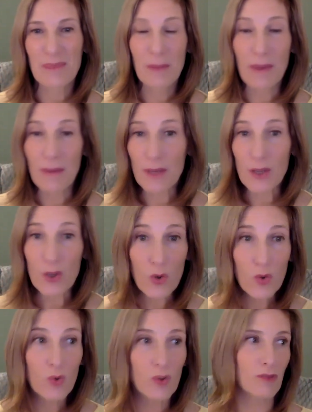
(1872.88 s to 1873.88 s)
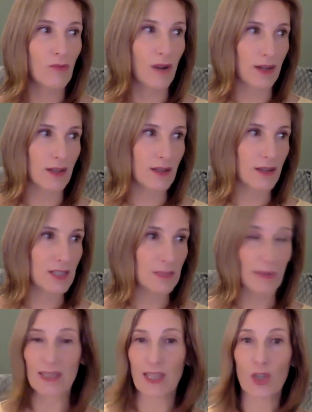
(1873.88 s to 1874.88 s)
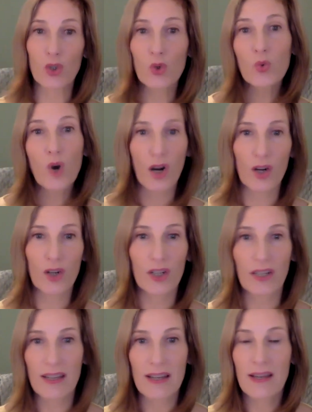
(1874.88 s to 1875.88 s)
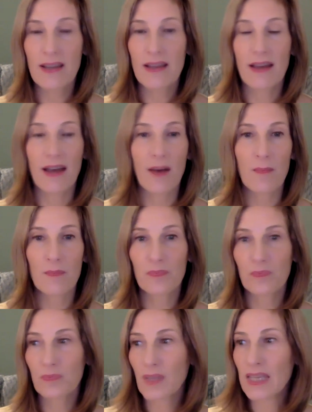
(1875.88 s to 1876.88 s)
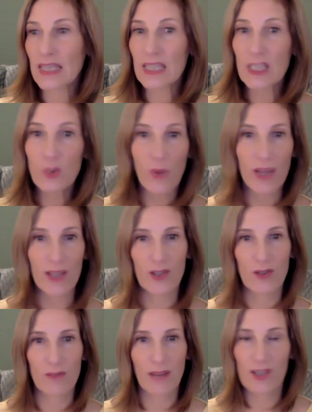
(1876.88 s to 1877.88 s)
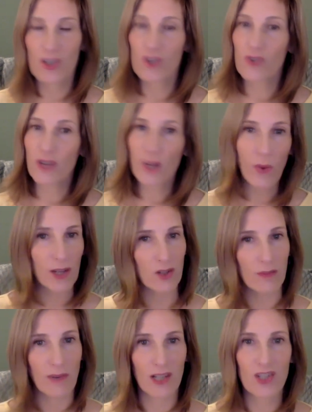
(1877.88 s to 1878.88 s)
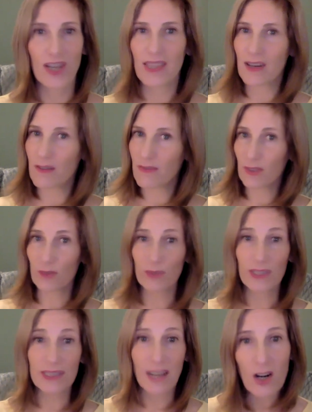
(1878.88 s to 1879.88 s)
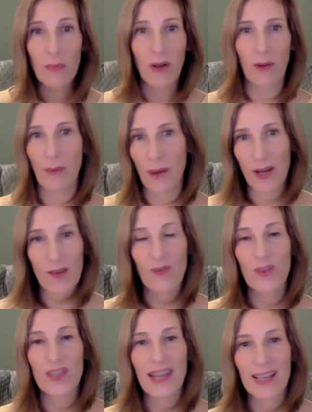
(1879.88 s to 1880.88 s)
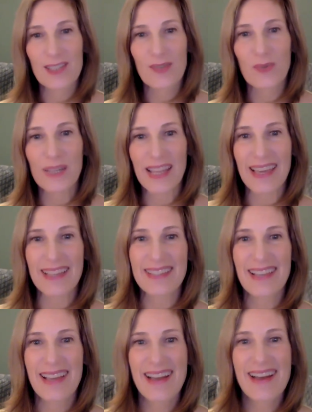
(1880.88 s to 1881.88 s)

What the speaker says: Maybe you expect that you are going to um, eat way too much, drink way too much, and then feel really terrible about it for the next 3 days.